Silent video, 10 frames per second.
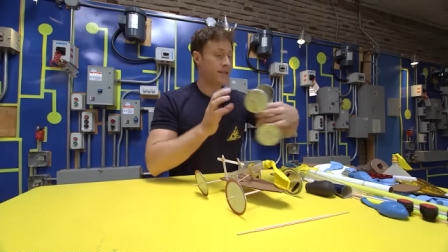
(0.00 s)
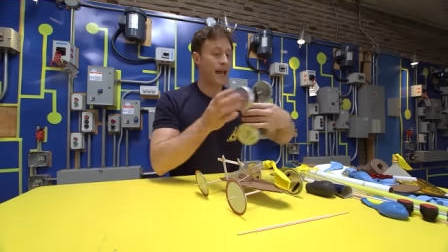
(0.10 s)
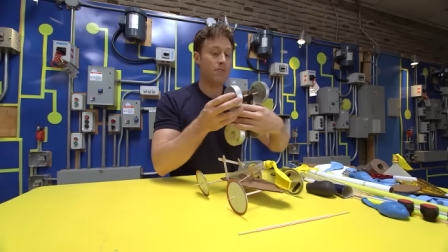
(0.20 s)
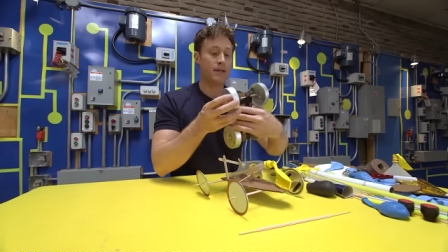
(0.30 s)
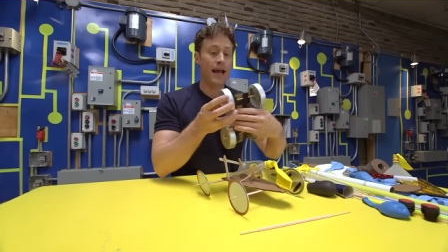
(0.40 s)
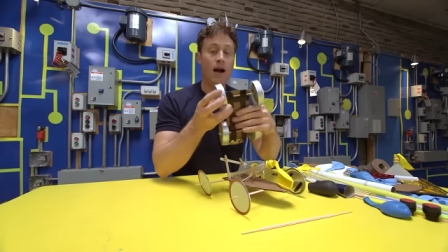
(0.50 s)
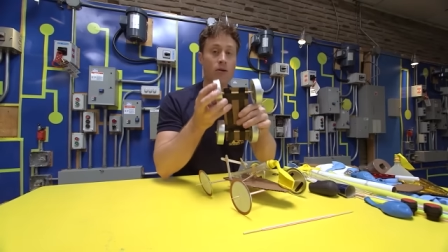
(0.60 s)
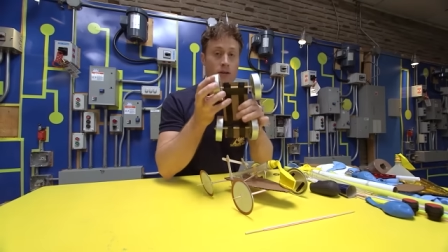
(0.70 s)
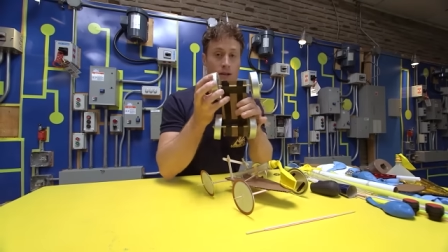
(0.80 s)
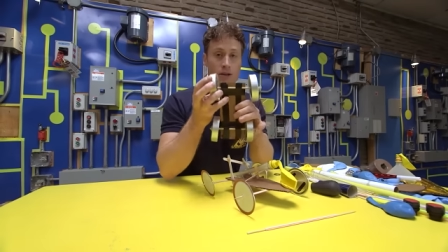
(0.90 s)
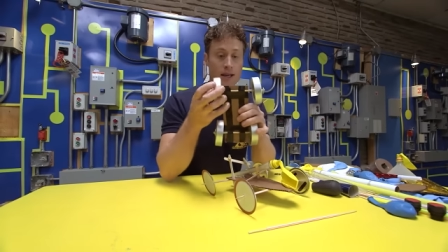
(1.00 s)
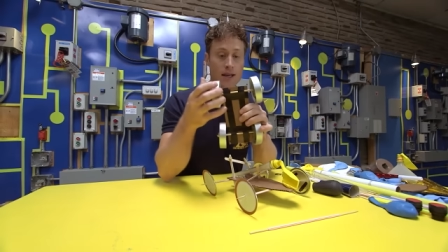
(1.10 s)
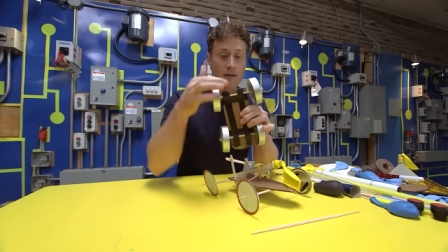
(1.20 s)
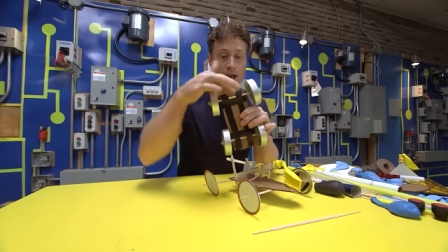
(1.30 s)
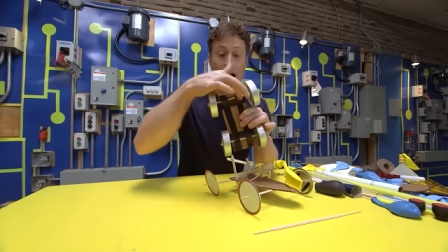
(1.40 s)
tape down
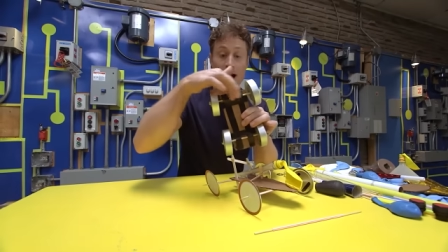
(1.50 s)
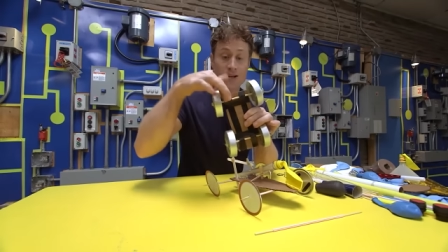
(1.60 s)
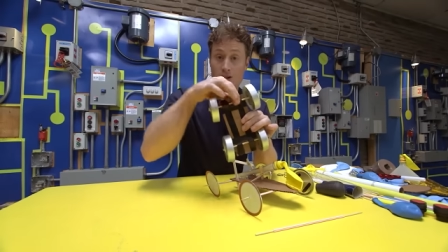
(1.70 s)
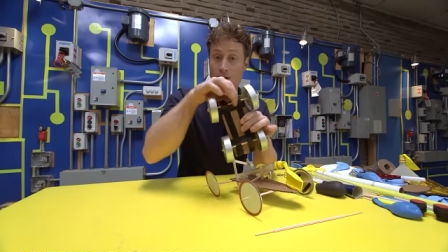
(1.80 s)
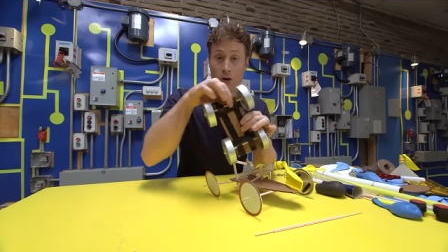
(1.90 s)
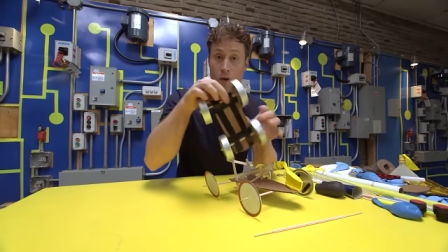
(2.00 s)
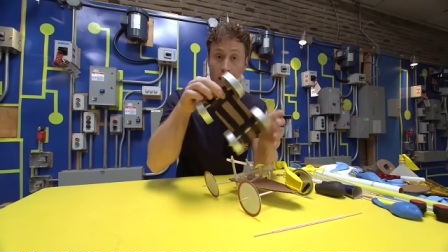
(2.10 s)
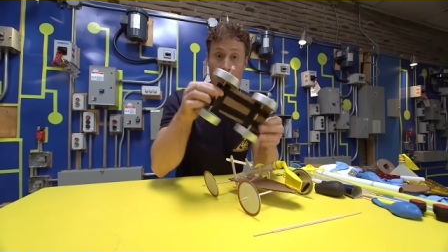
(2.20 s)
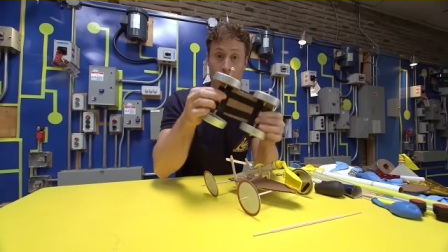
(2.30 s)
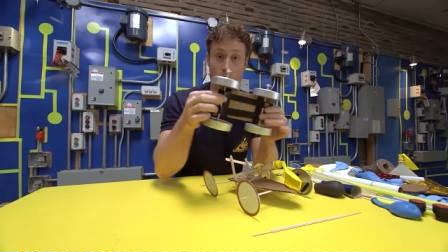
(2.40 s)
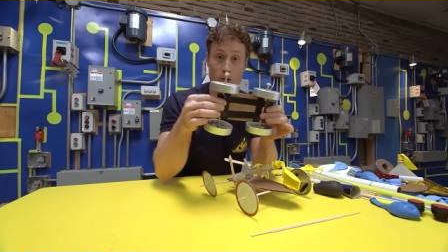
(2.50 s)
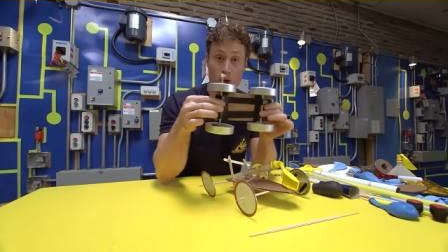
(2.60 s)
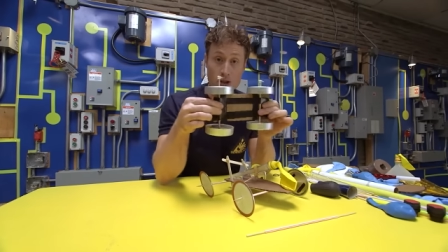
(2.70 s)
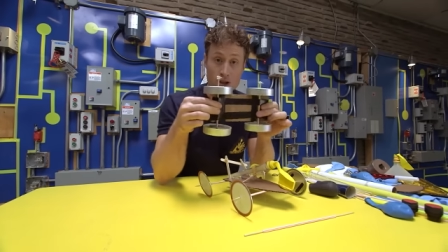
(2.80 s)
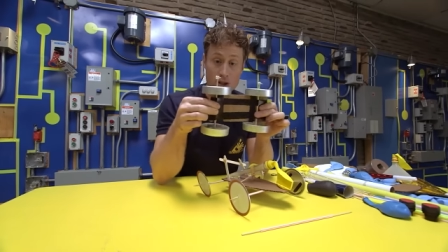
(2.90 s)
the axle or whatever you're
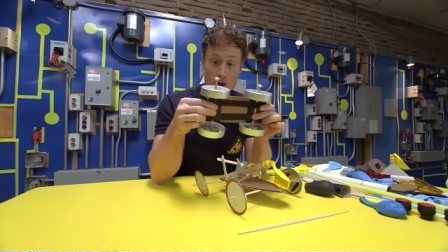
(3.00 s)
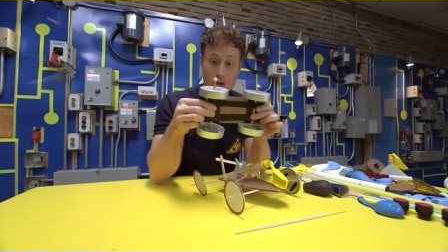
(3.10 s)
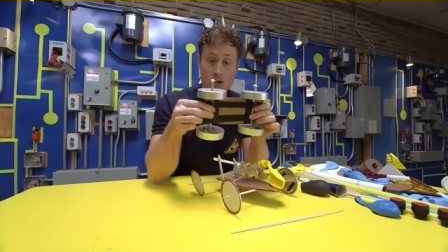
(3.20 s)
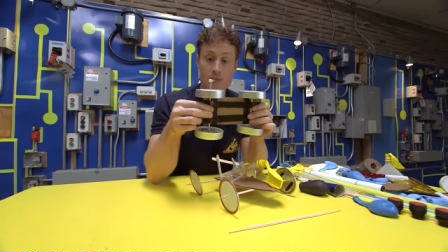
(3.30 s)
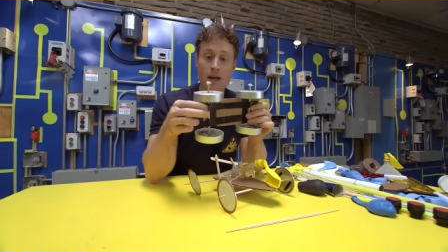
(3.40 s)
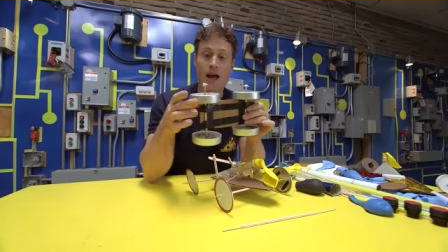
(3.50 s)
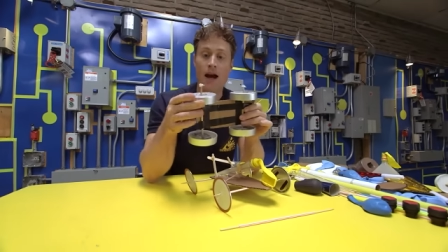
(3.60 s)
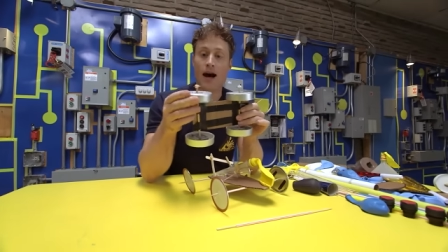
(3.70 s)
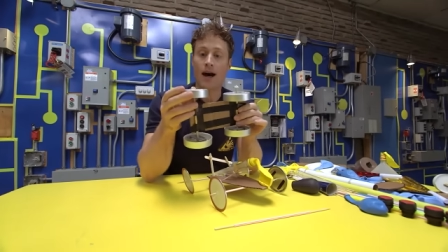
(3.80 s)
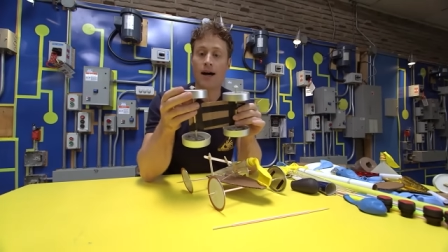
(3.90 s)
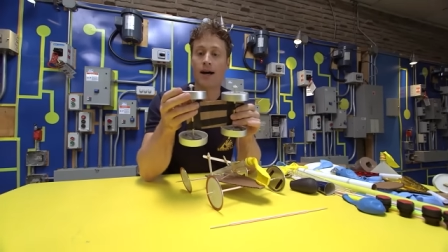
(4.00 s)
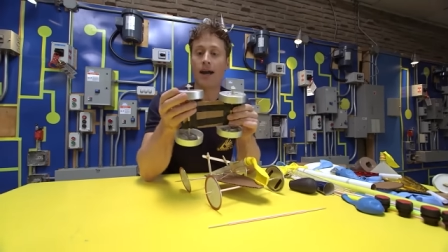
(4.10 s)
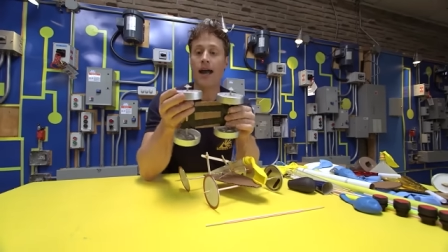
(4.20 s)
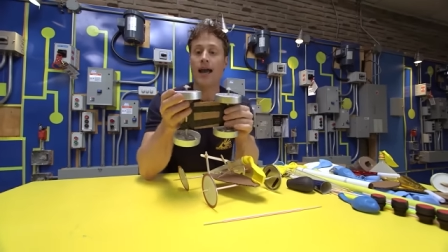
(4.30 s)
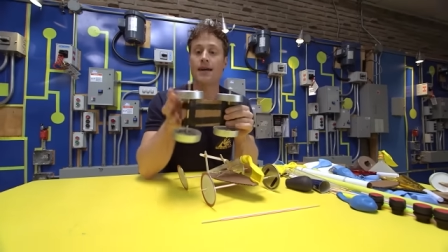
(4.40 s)
going to use
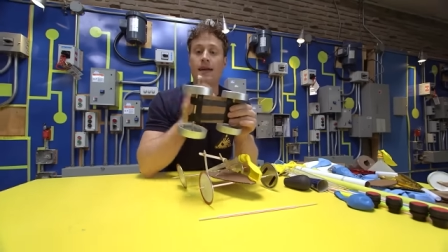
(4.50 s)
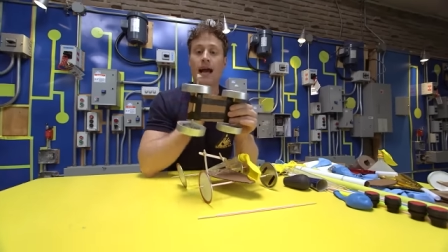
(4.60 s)
and